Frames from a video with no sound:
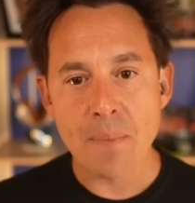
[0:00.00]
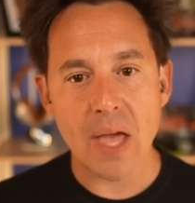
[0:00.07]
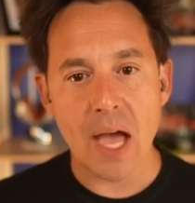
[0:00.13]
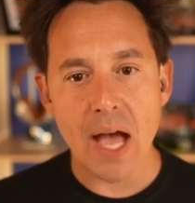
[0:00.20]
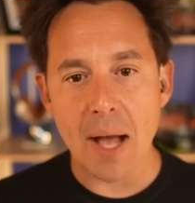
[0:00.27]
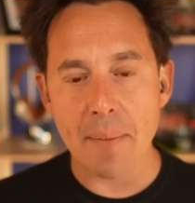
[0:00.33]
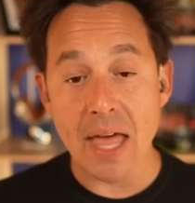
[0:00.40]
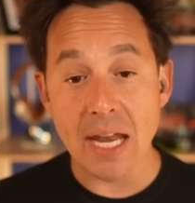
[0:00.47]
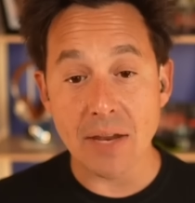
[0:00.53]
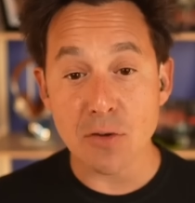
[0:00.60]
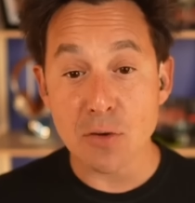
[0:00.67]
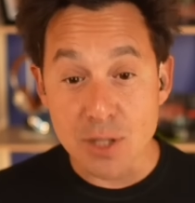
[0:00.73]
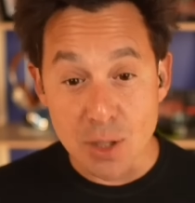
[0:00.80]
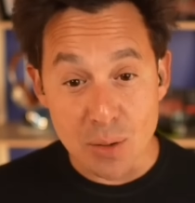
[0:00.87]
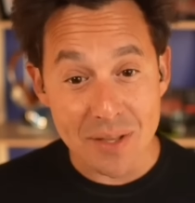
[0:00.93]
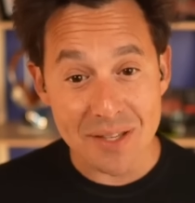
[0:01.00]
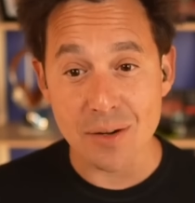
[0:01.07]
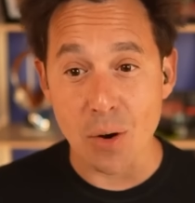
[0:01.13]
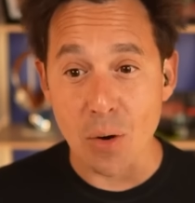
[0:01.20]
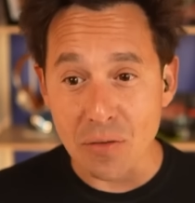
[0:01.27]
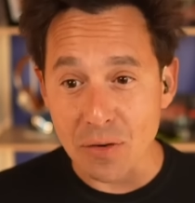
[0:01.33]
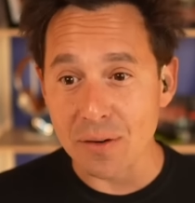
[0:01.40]
And if you do this
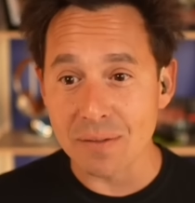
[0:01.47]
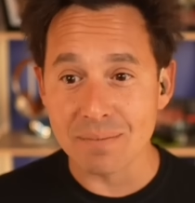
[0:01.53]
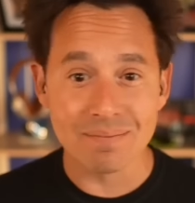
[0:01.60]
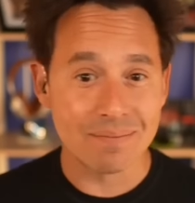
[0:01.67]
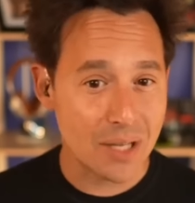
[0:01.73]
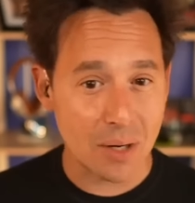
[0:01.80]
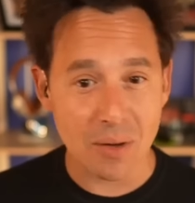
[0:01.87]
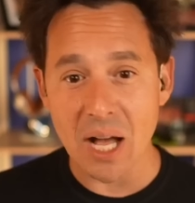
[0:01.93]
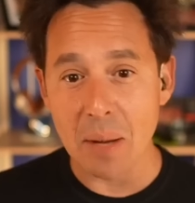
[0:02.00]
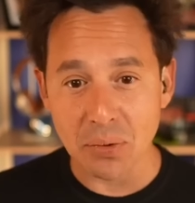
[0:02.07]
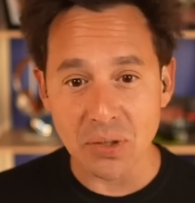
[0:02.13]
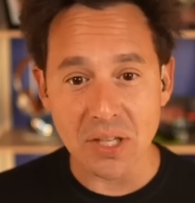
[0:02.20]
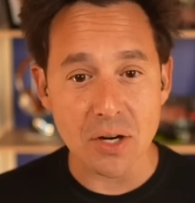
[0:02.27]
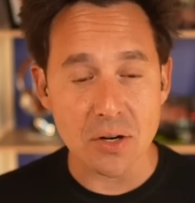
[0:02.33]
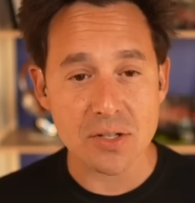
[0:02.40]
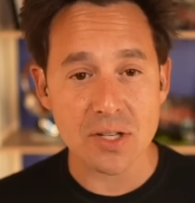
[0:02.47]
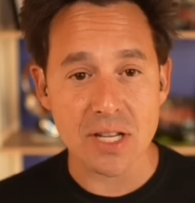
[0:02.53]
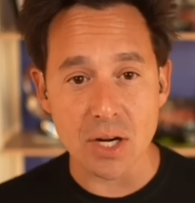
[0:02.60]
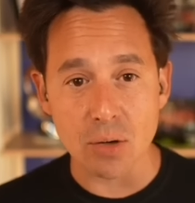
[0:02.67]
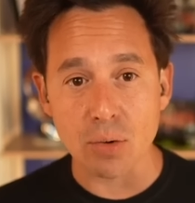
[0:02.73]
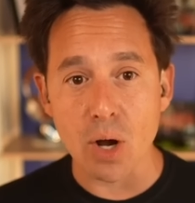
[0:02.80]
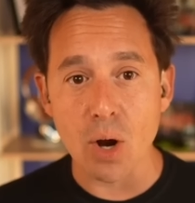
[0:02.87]
over a couple years in
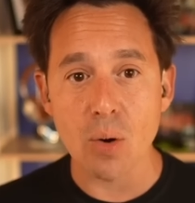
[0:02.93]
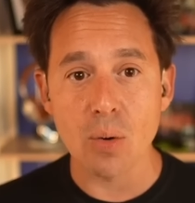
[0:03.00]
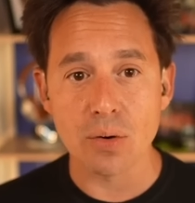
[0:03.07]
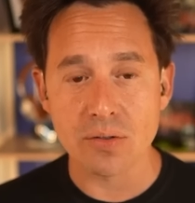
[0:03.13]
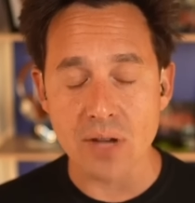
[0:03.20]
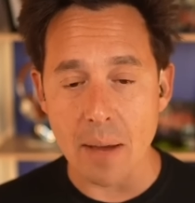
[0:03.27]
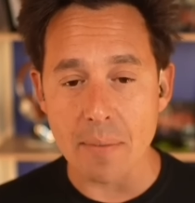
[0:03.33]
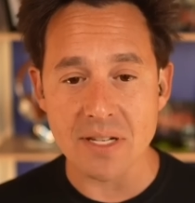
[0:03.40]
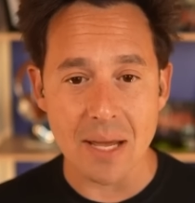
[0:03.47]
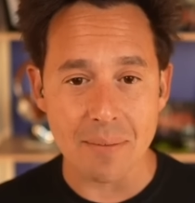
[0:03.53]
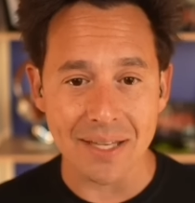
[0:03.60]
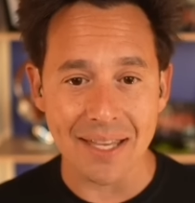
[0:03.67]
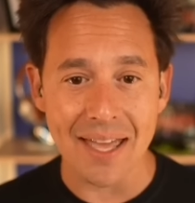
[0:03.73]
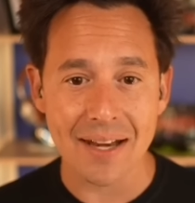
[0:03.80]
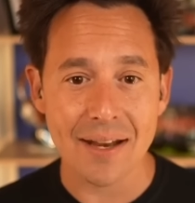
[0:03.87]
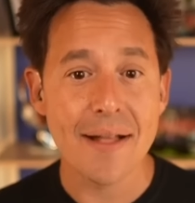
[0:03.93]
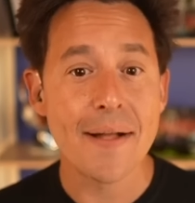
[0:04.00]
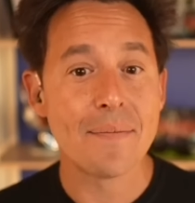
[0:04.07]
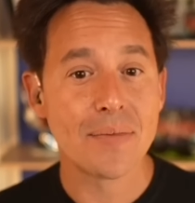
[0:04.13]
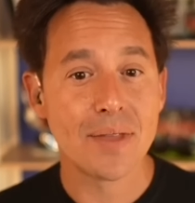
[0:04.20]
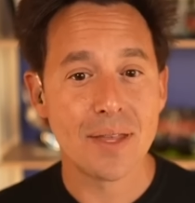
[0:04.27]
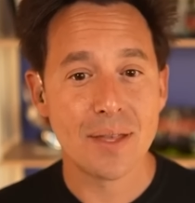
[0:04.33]
a row, time and time again,
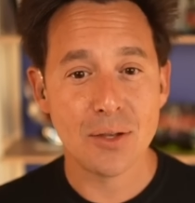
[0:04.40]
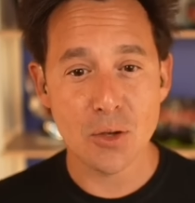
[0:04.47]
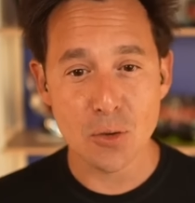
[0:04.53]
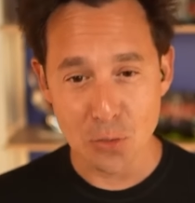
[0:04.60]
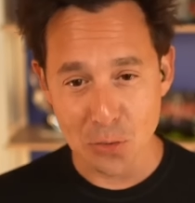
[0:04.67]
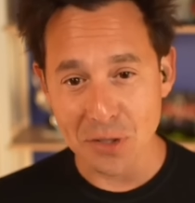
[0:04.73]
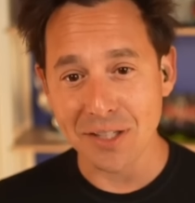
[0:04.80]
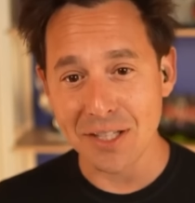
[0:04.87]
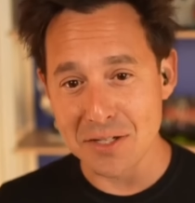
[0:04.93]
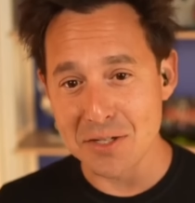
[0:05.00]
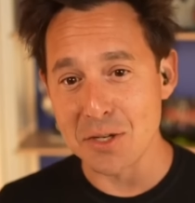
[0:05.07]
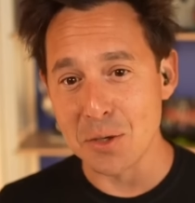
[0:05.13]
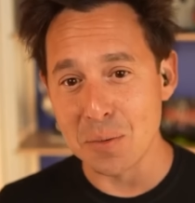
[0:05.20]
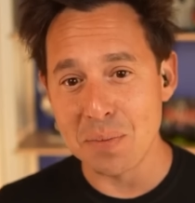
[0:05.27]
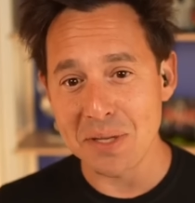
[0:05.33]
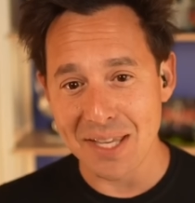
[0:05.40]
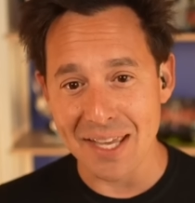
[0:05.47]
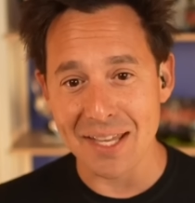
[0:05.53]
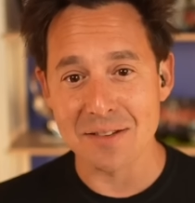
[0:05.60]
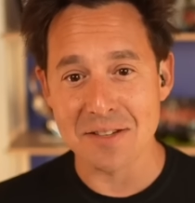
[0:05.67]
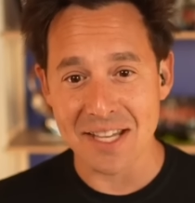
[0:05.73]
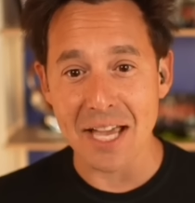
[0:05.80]
you really do
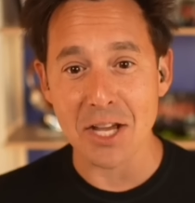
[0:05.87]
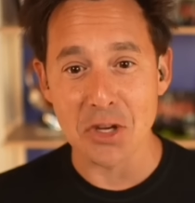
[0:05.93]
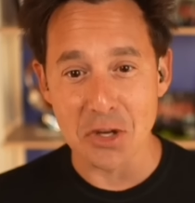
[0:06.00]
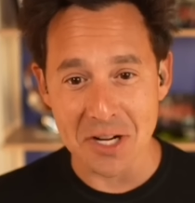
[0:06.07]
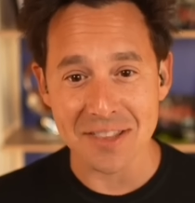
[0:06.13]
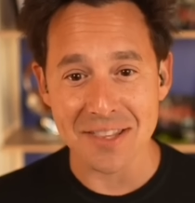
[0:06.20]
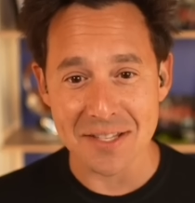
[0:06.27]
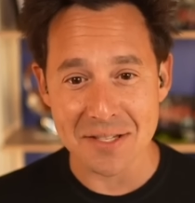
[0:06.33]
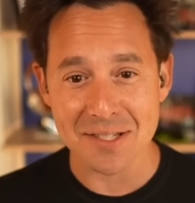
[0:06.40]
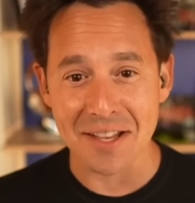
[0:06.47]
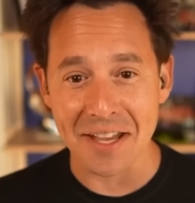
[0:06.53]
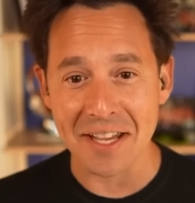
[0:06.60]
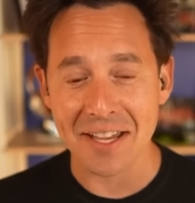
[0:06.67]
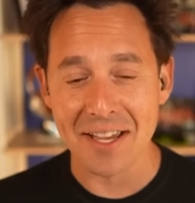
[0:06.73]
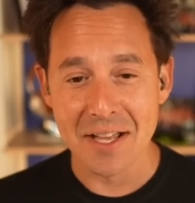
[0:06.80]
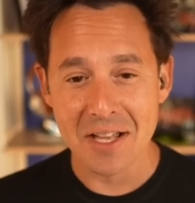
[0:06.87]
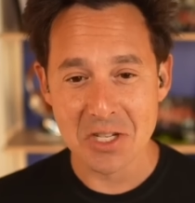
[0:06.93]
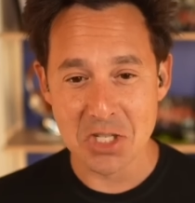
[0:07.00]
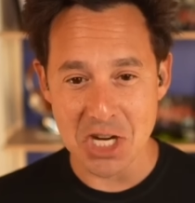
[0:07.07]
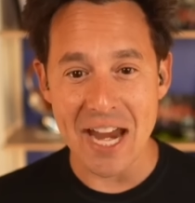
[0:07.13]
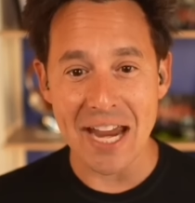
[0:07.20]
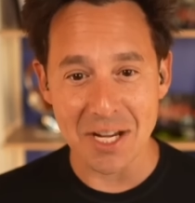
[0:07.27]
begin to get good at this
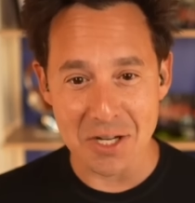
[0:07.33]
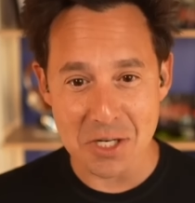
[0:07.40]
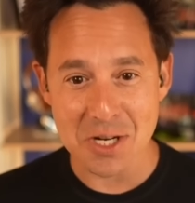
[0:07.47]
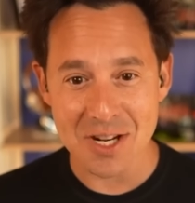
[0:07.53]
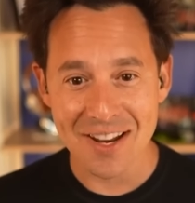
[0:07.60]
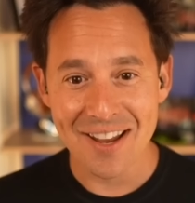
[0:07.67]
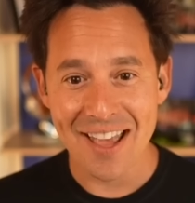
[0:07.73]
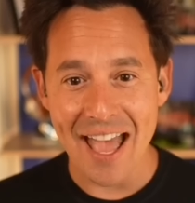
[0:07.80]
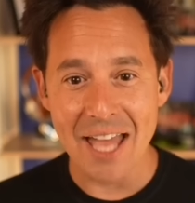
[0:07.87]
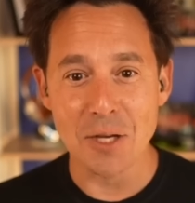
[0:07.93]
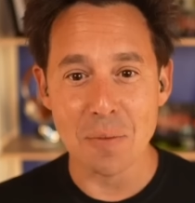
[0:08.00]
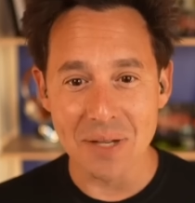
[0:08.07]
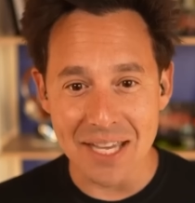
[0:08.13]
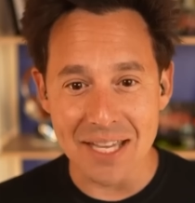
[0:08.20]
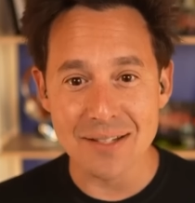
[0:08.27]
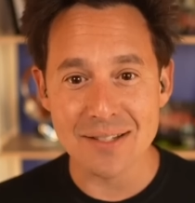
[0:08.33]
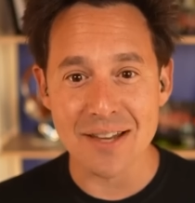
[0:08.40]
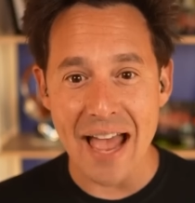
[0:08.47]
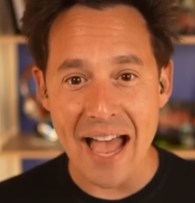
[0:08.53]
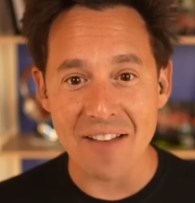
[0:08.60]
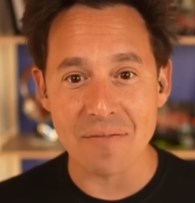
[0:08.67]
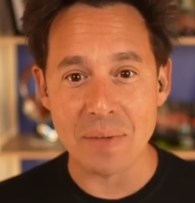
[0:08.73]
change, and you begin to
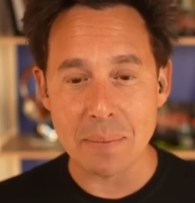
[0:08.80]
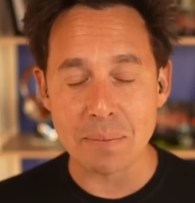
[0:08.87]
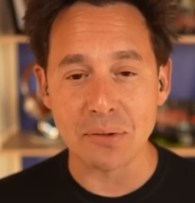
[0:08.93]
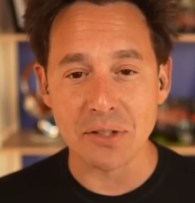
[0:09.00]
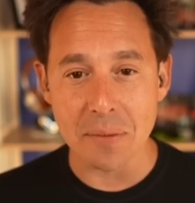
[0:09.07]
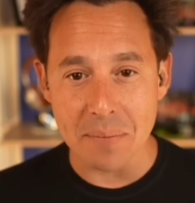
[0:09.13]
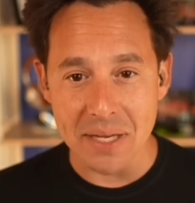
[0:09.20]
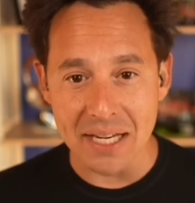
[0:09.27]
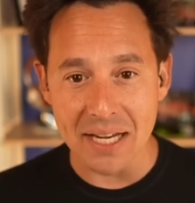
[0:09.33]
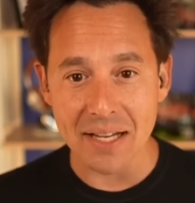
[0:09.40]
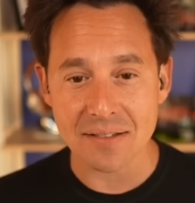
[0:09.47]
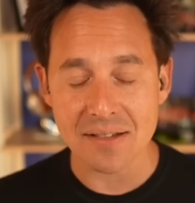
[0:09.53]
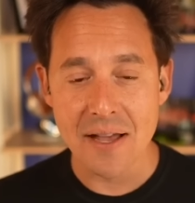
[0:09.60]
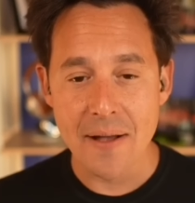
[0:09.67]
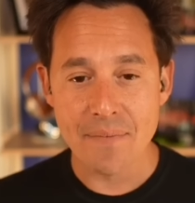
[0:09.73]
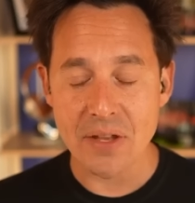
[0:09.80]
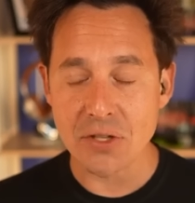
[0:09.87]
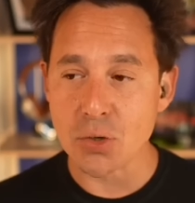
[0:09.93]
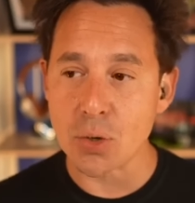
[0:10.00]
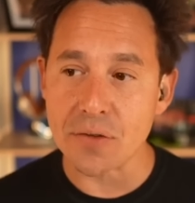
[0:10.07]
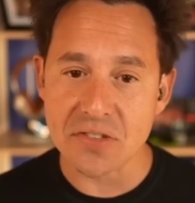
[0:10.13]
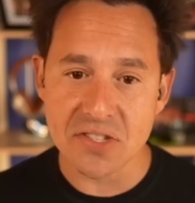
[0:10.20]
have people in the meetings that
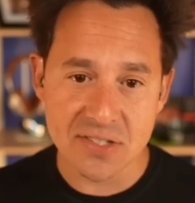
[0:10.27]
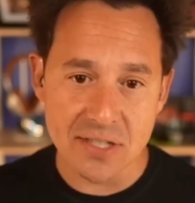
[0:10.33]
sort of